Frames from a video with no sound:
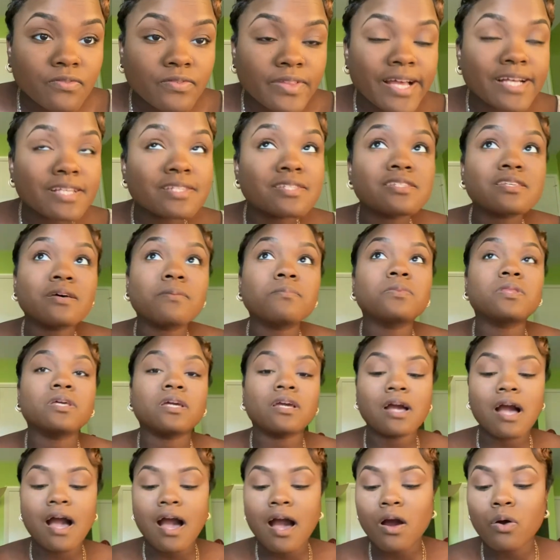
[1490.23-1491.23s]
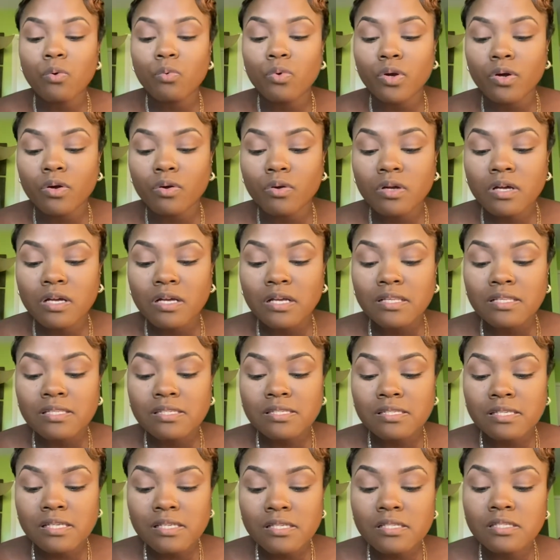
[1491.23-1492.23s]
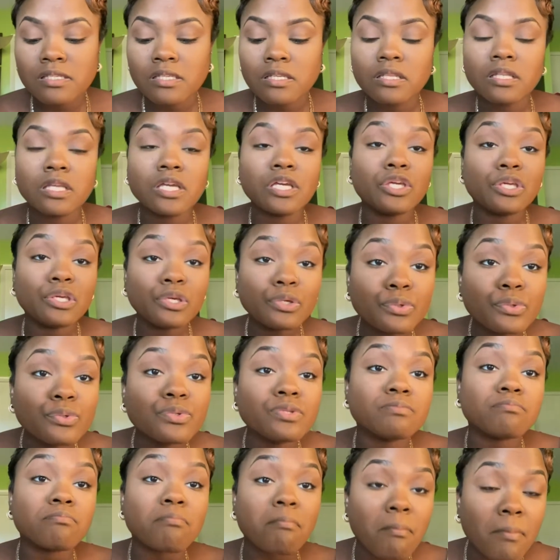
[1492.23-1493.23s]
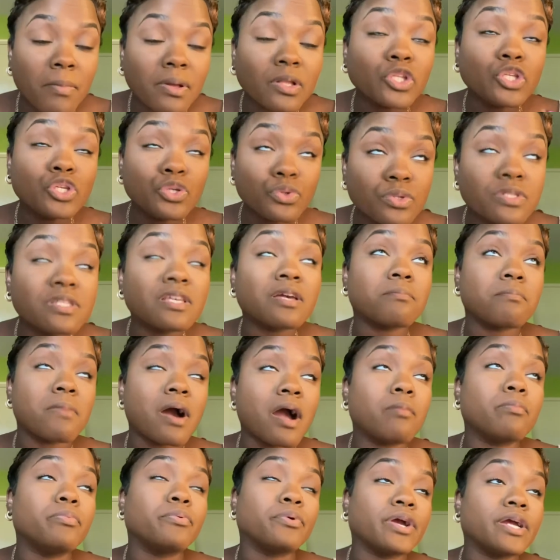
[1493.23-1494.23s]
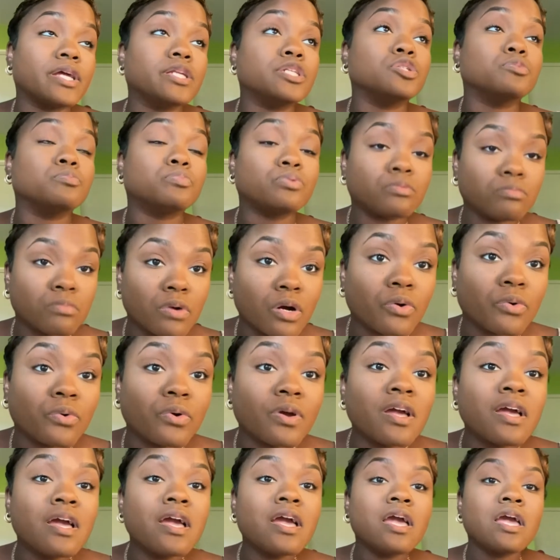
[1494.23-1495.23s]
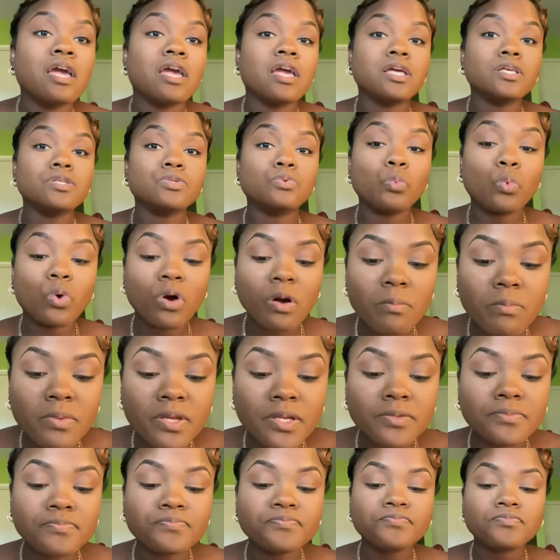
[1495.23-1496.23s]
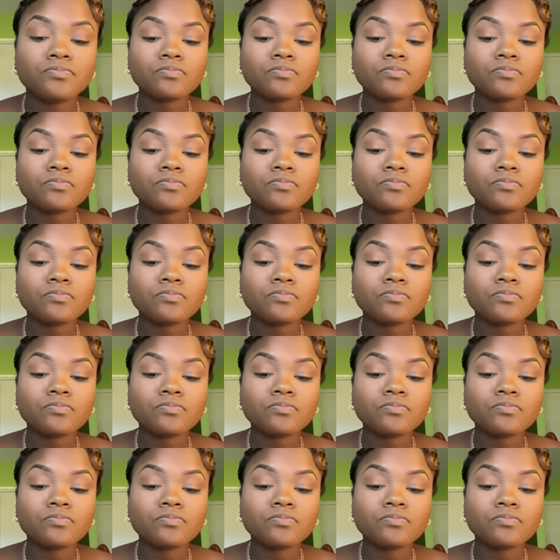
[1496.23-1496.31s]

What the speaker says: That's something I will consistently using my brand to promote, is women